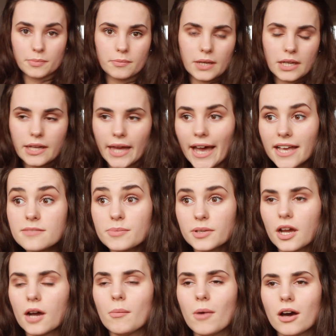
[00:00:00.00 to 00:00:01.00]
It has
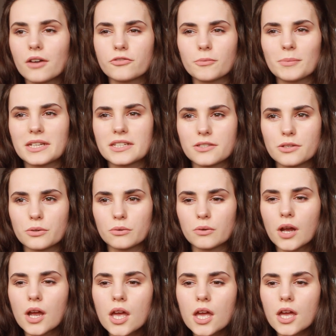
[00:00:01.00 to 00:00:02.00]
become hard for me
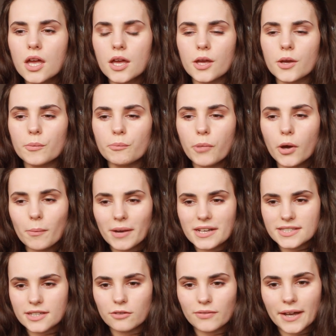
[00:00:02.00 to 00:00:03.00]
to put
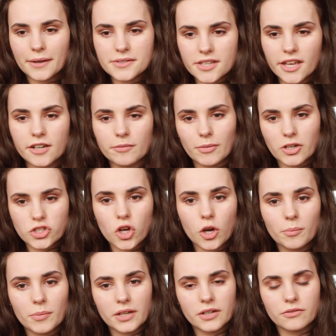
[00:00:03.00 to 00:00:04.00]
myself outside of my
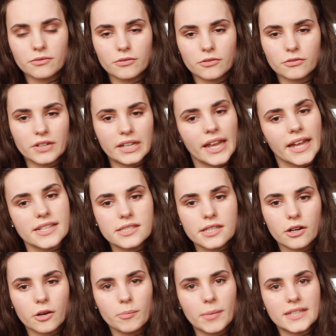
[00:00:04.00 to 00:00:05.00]
job and realise
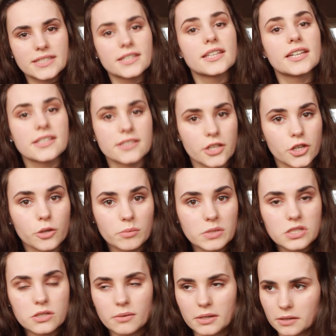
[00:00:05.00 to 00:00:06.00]
there are better things I could
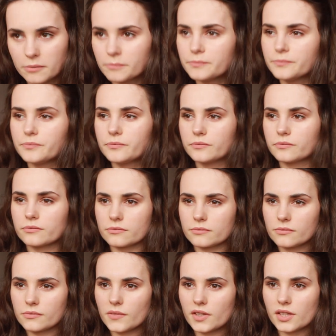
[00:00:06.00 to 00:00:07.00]
be doing
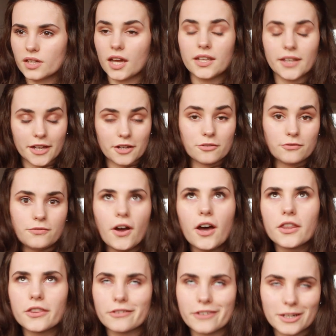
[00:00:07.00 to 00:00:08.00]
and like
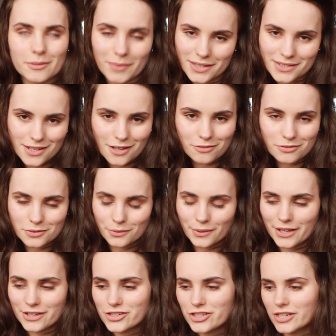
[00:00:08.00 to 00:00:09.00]
furthering myself and all
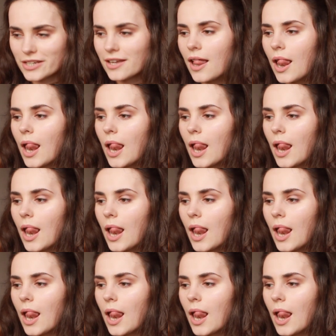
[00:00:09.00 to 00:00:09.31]
that shit.